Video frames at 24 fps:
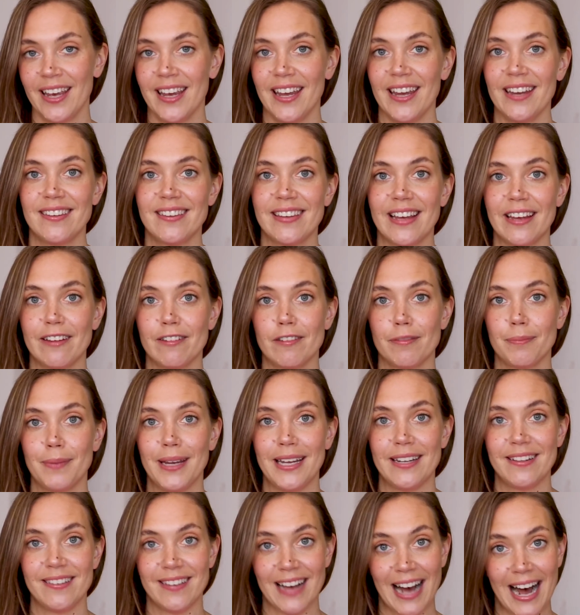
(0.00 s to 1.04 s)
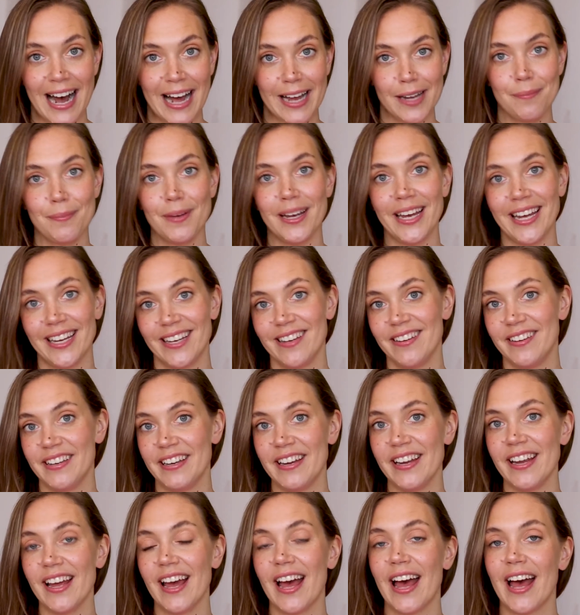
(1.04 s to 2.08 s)
It saves me time,
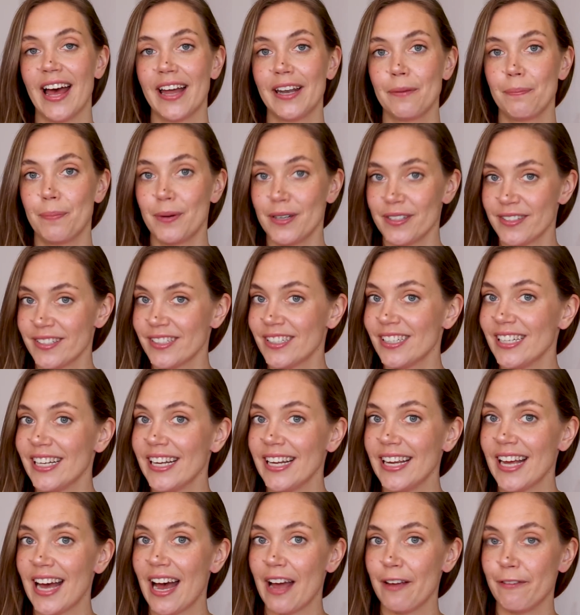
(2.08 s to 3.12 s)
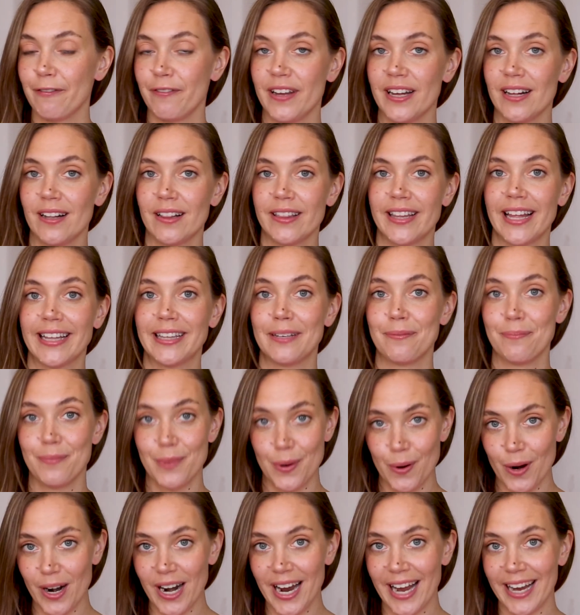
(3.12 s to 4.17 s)
energy, and personally, I feel that the
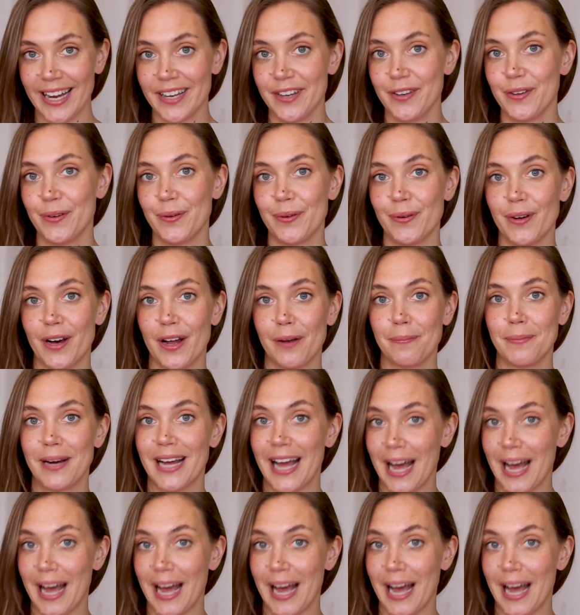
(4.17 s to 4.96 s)
more I can do on my